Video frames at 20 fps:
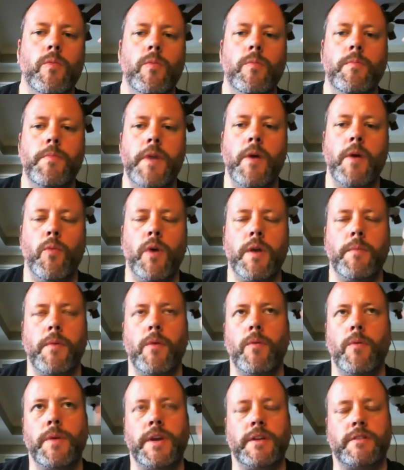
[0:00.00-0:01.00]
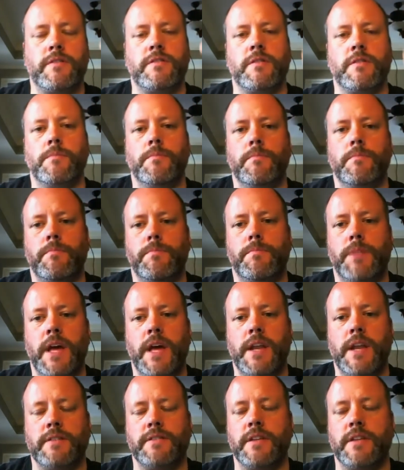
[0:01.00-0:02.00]
now what about when we get to some
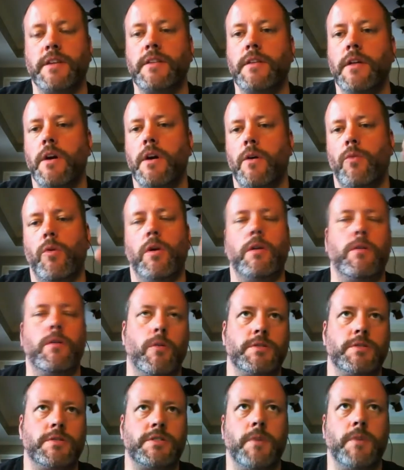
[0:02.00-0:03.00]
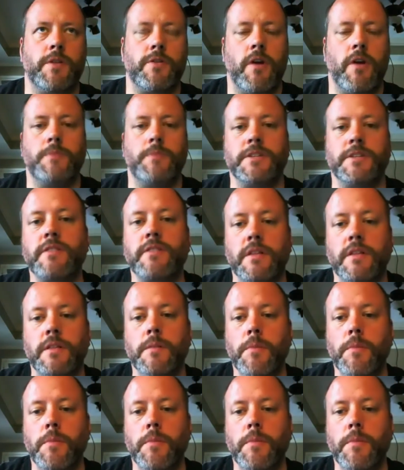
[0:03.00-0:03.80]
planets like well or some other objects like the mm-hmm.